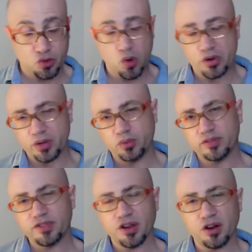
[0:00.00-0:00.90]
quoting one
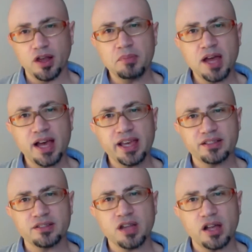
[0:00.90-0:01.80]
of their alumni,
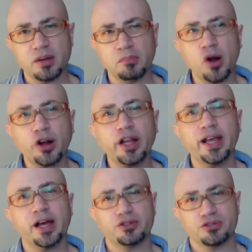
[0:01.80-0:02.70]
it's not a
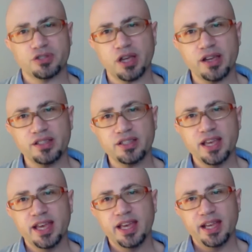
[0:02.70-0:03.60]
marketing exercise,
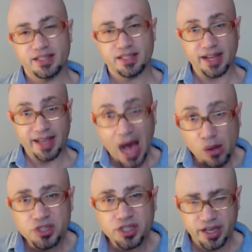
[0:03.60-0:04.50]
it's an
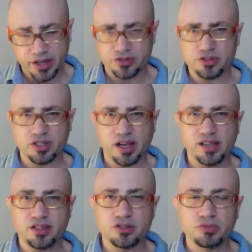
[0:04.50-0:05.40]
accounting
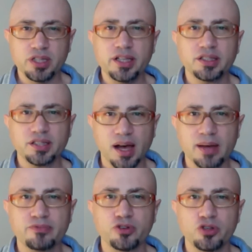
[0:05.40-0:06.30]
exercise. It's really a
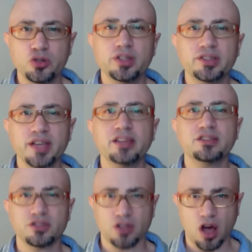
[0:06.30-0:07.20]
time for you to take
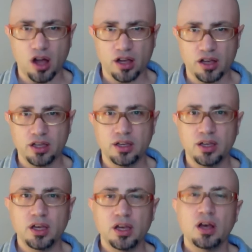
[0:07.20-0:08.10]
stock
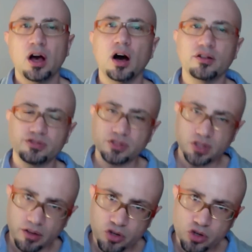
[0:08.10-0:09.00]
of
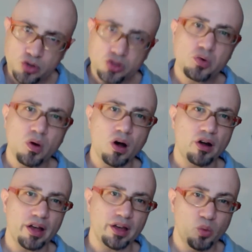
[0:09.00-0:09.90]
who you are
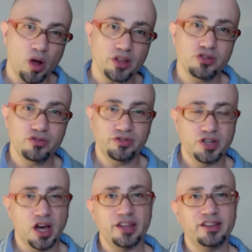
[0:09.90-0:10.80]
and what you've
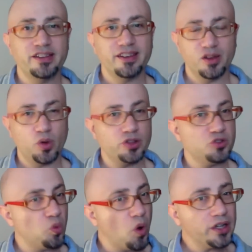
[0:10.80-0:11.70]
done and what you
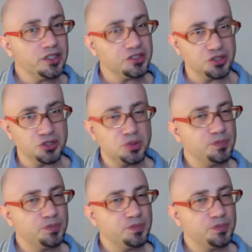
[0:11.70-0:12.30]
want to do,